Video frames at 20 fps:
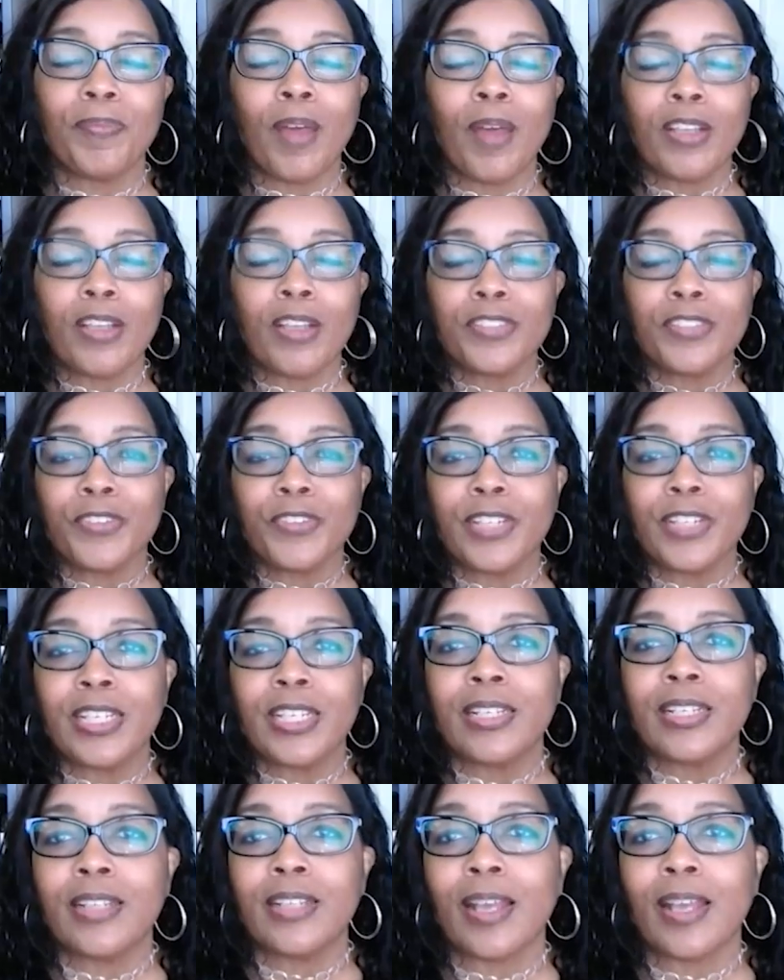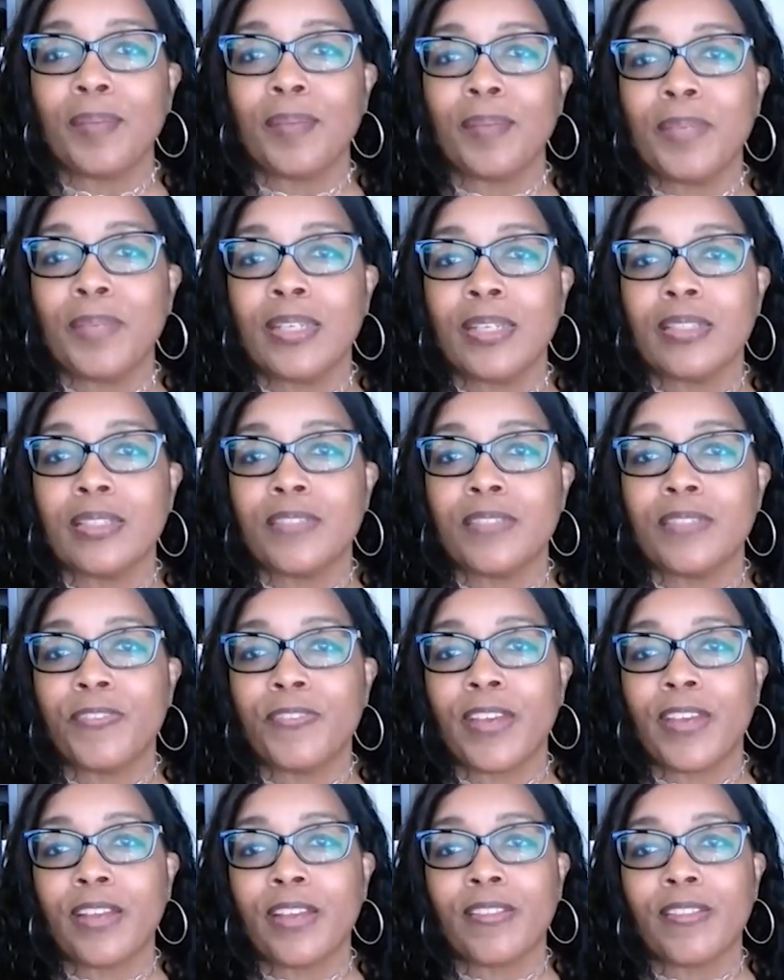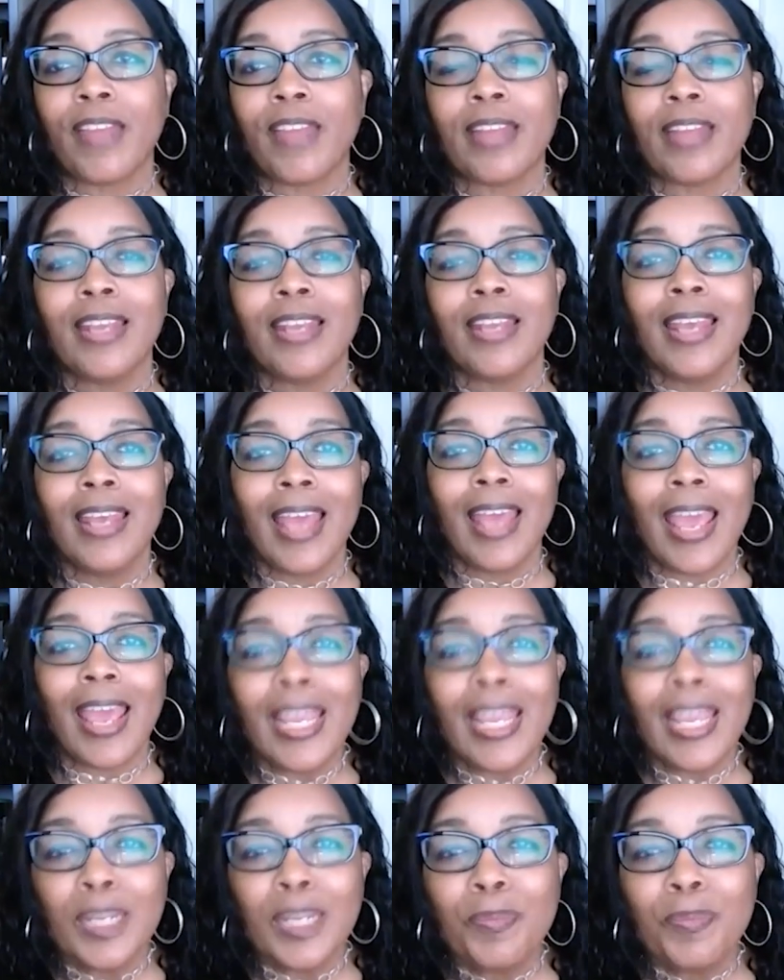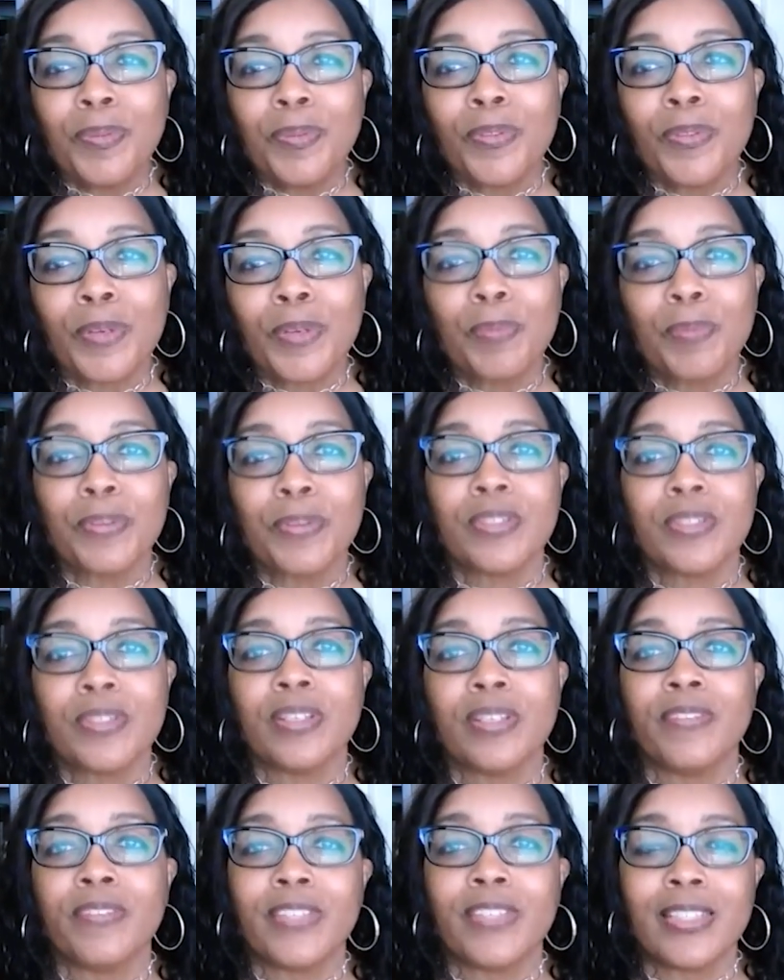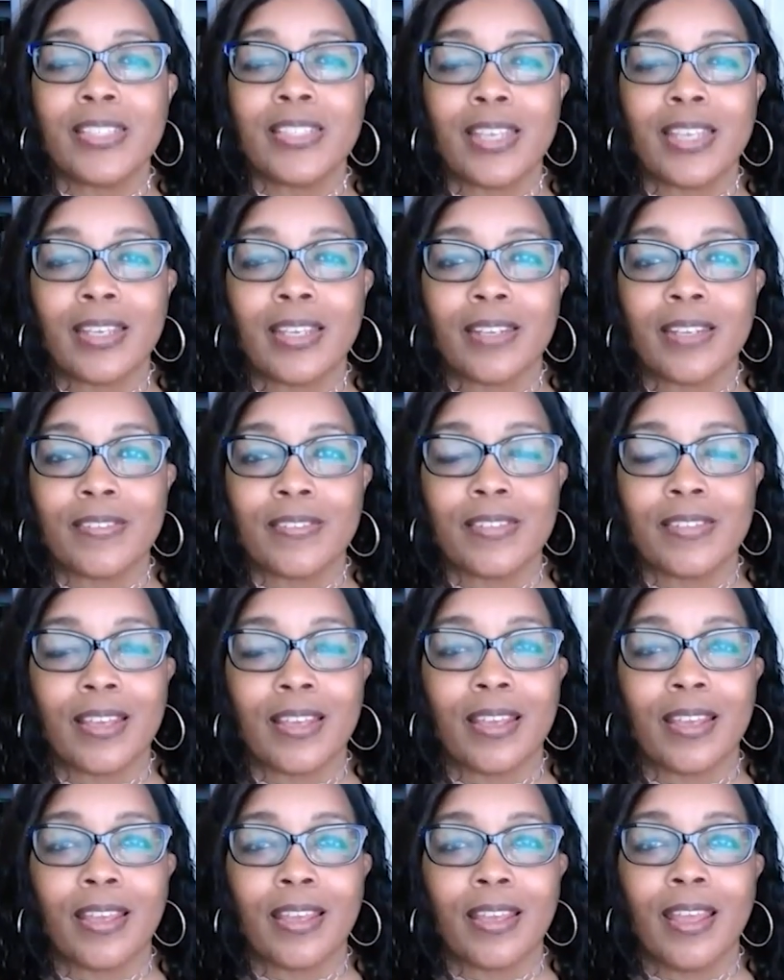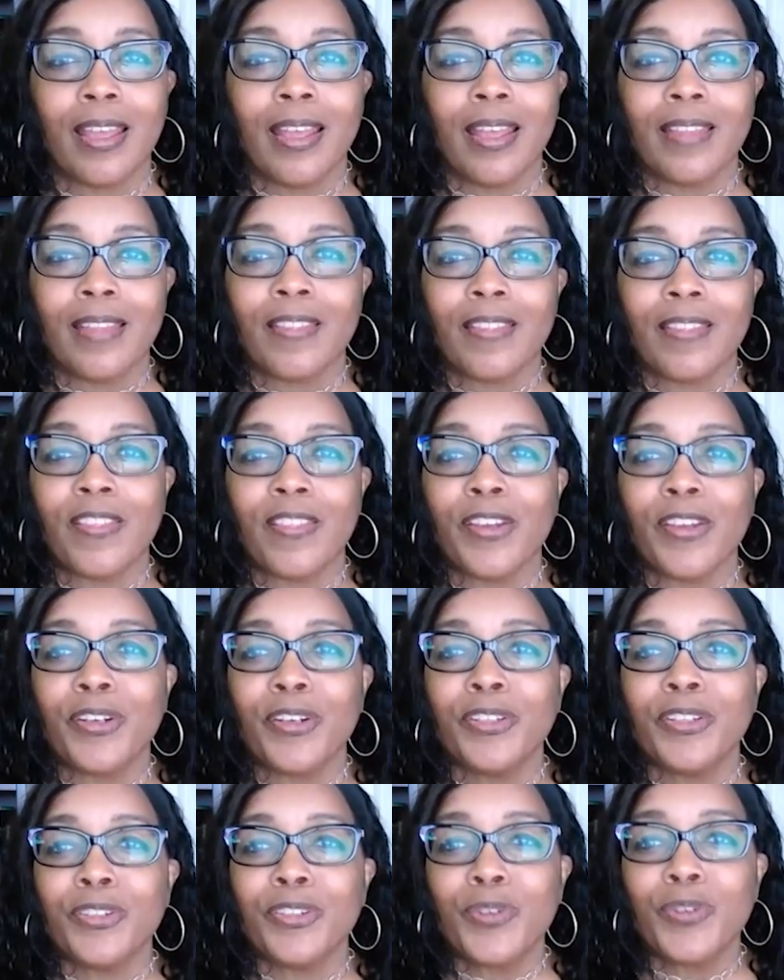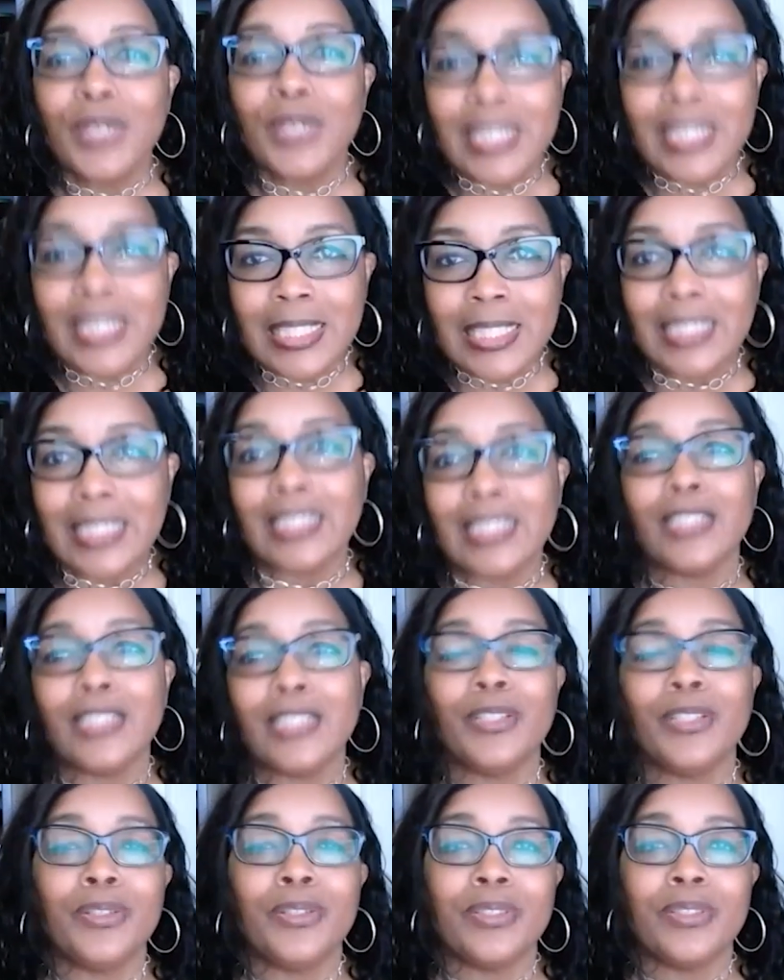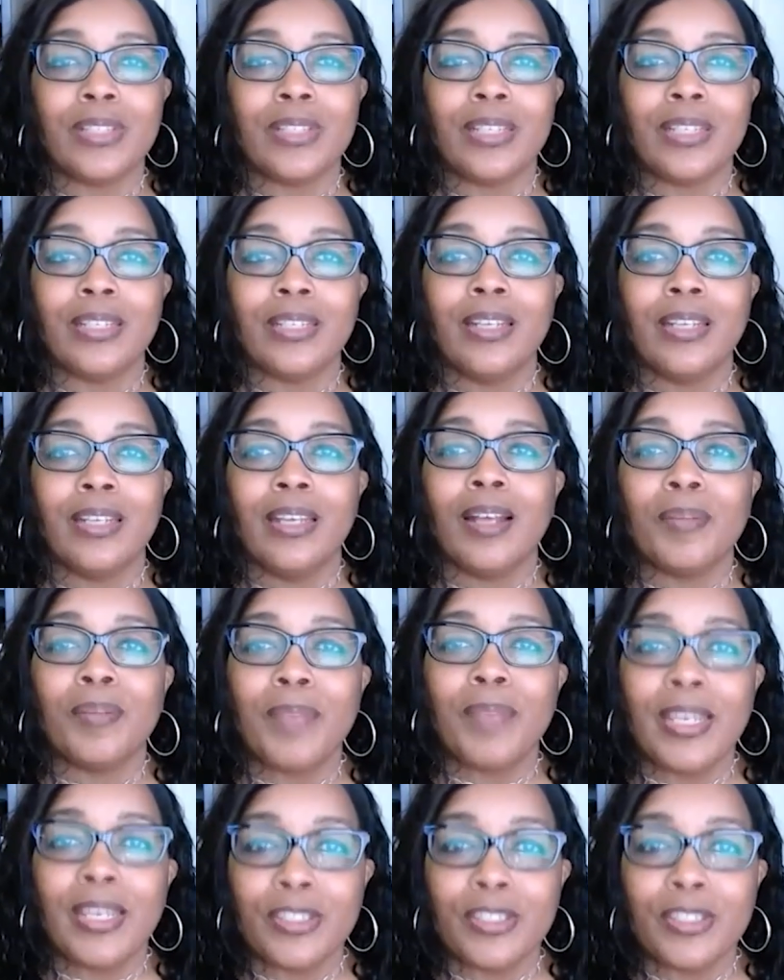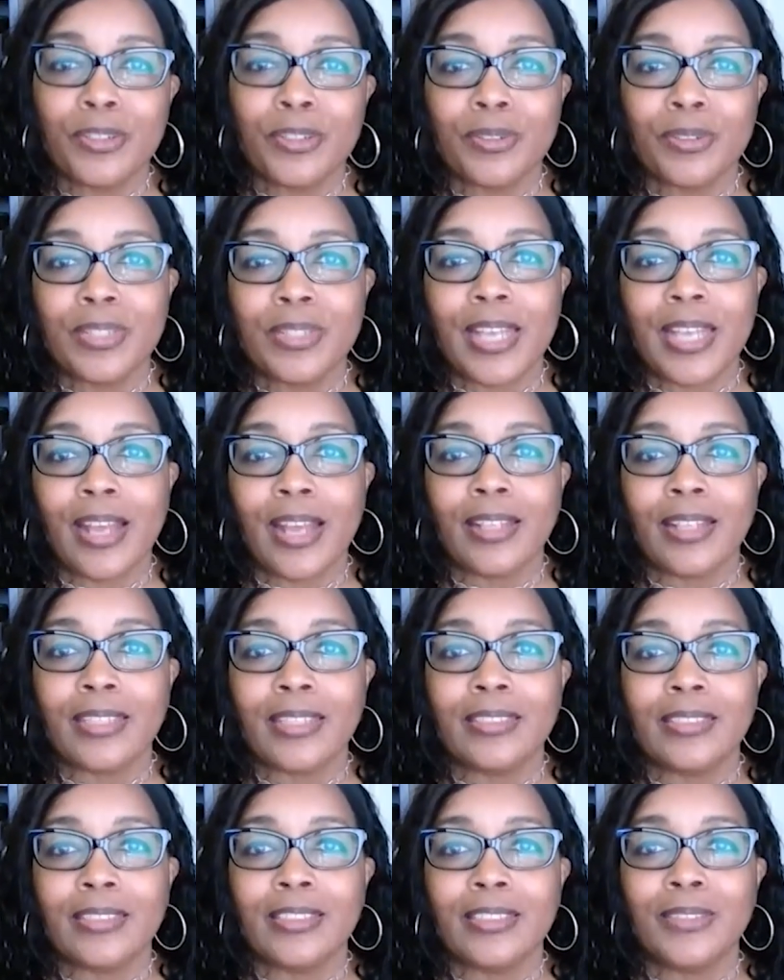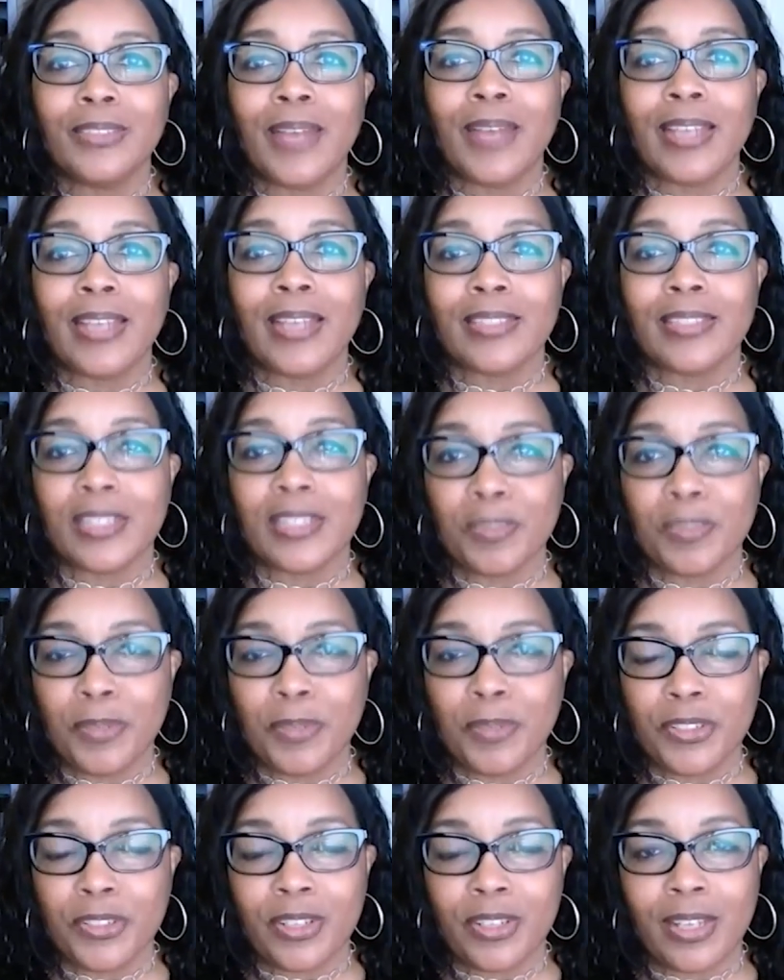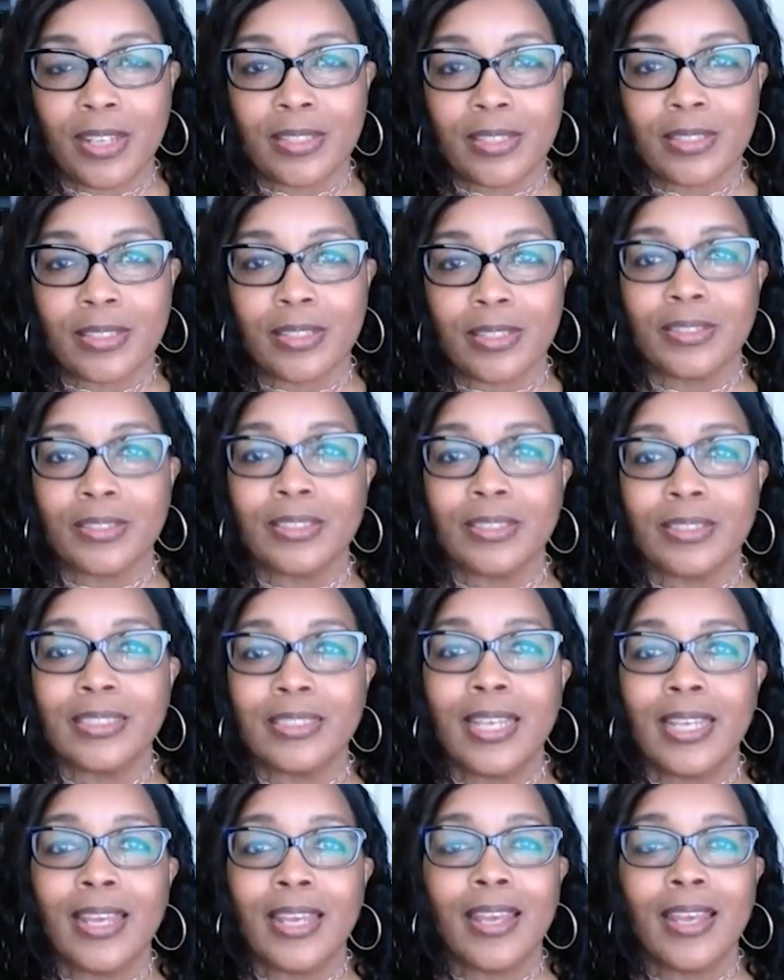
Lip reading: Oxford Economics found that 83% of executives say that they are increasingly using external talent to access specialized skills.